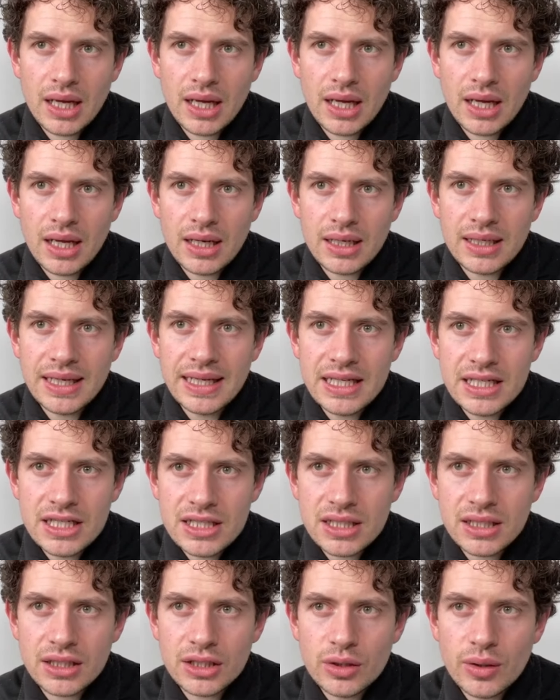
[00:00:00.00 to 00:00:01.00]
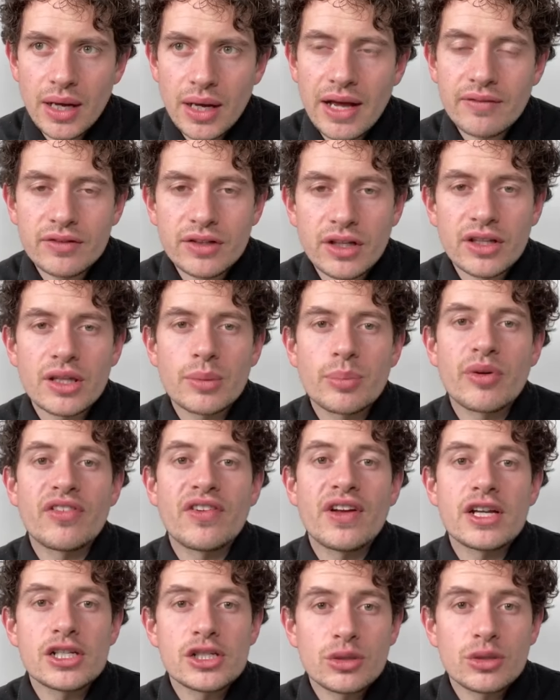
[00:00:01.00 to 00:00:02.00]
at least you have done the
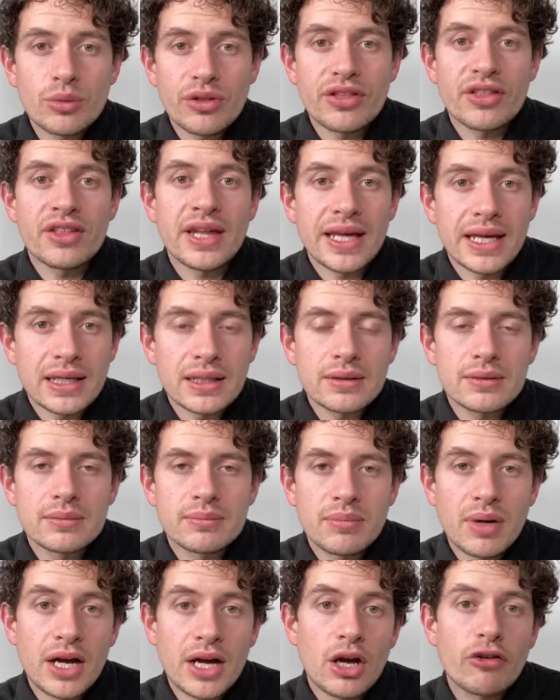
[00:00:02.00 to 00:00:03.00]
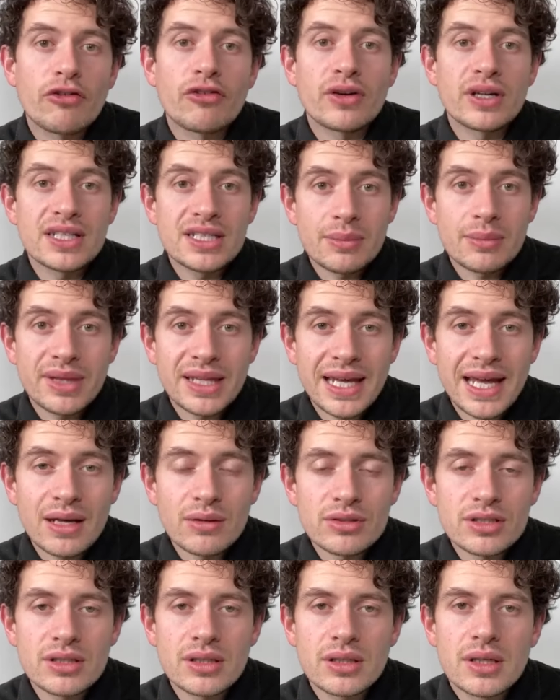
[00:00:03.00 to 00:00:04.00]
professional thing by offering something
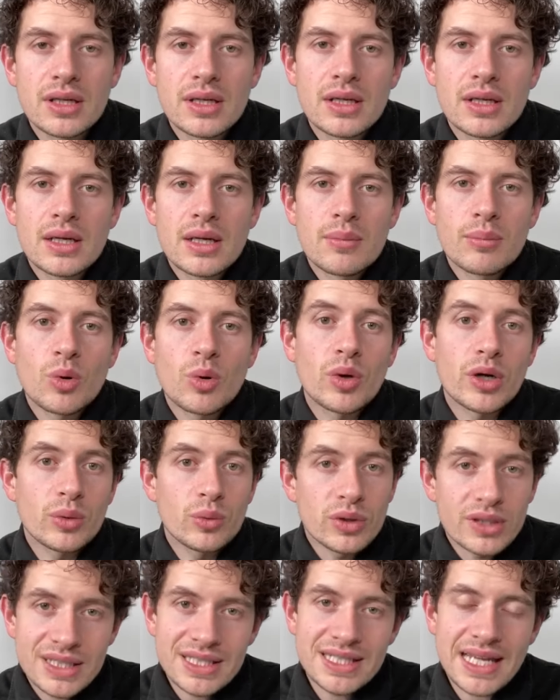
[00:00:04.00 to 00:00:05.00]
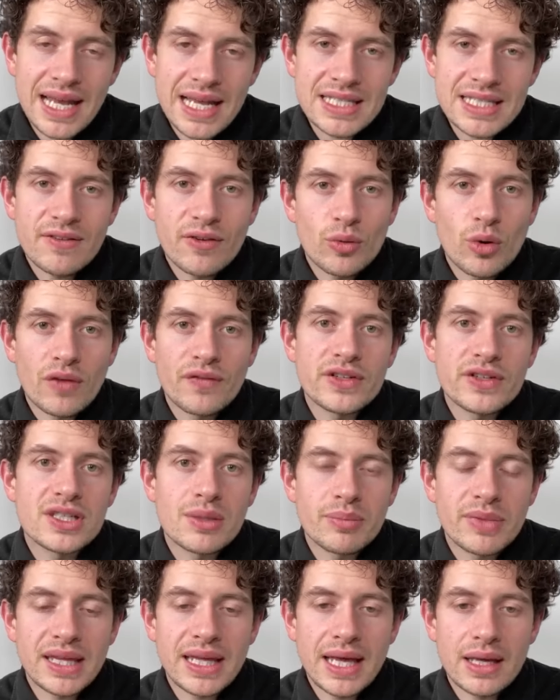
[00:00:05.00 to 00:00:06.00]
else. But what I would say is, if you offer
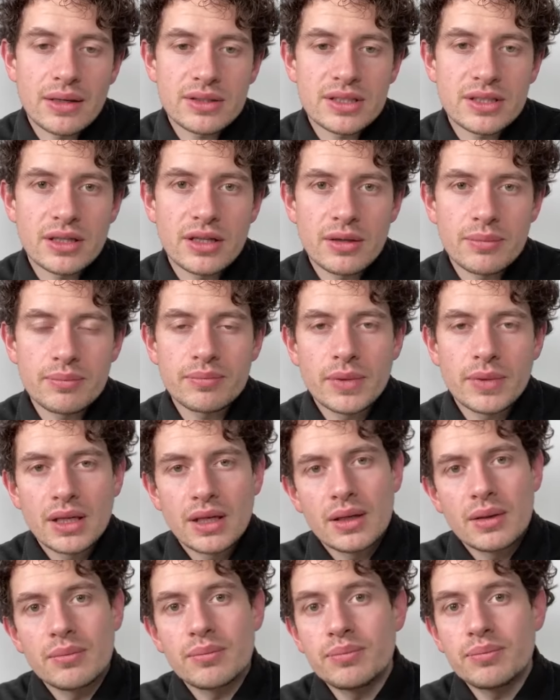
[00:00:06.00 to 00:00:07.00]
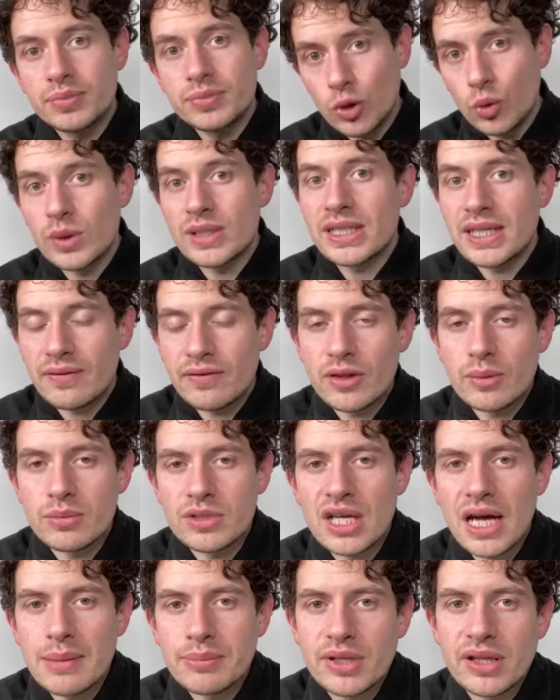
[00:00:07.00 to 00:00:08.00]
something else to them, always give them
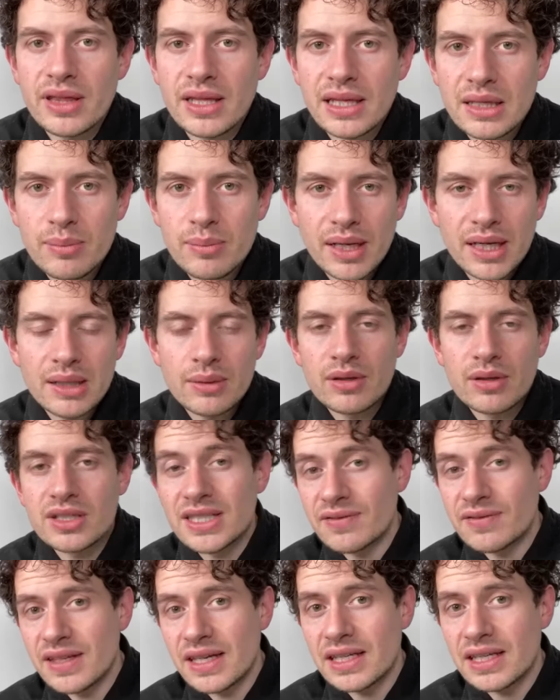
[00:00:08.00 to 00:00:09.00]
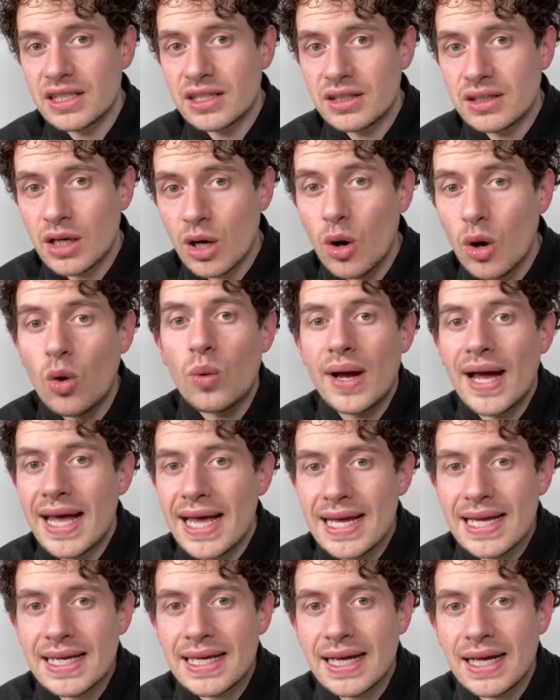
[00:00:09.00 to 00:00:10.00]
time to think about it, because if they go
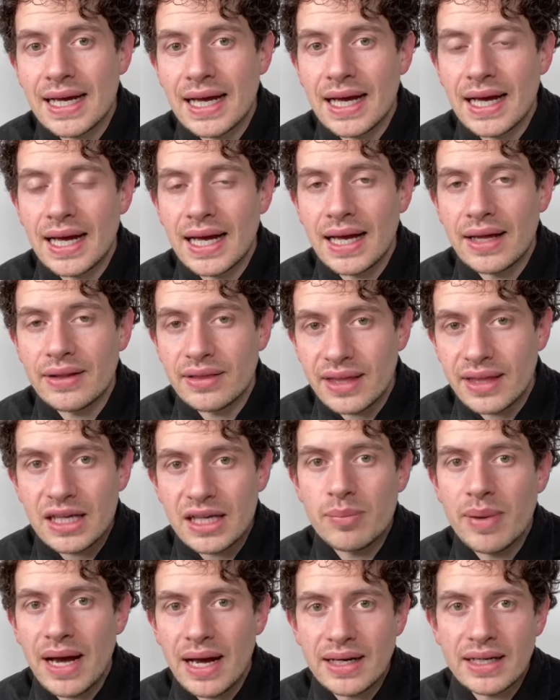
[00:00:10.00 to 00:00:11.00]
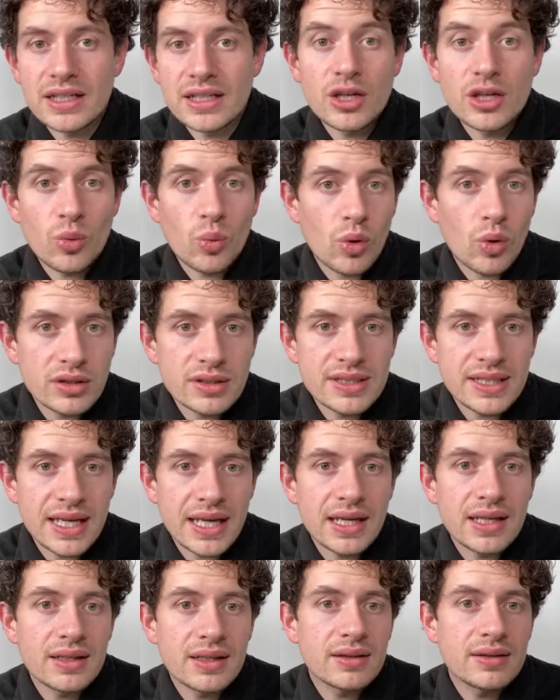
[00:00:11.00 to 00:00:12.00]
away and think about it and don't want
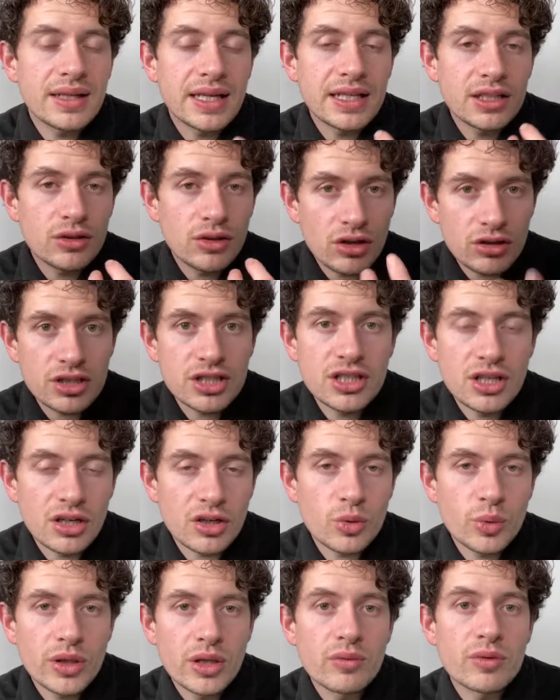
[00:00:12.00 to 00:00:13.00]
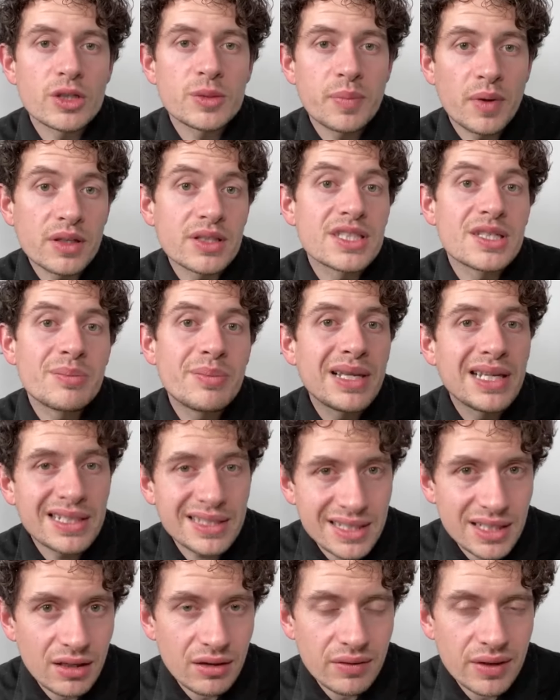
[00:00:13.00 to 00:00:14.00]
it, then you're not stuck with the
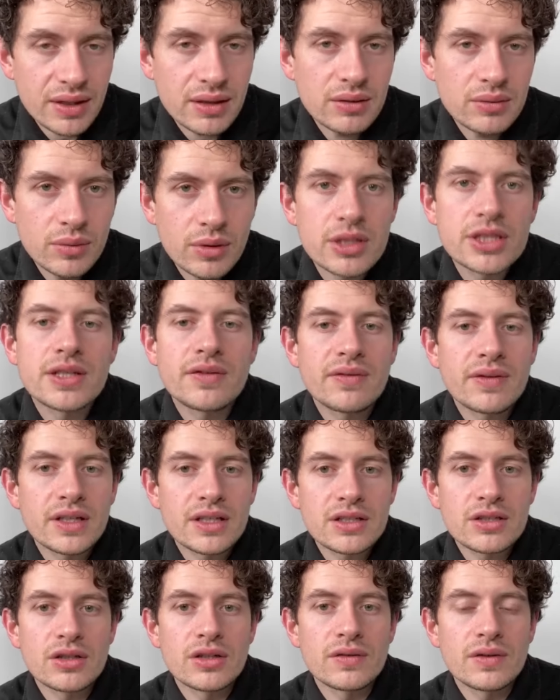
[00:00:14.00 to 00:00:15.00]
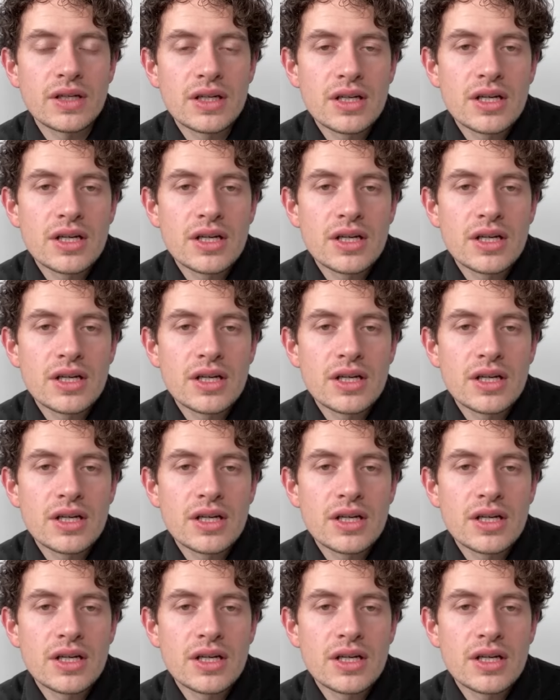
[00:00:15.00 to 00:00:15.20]
responsibility of it. Whereas if they sort of,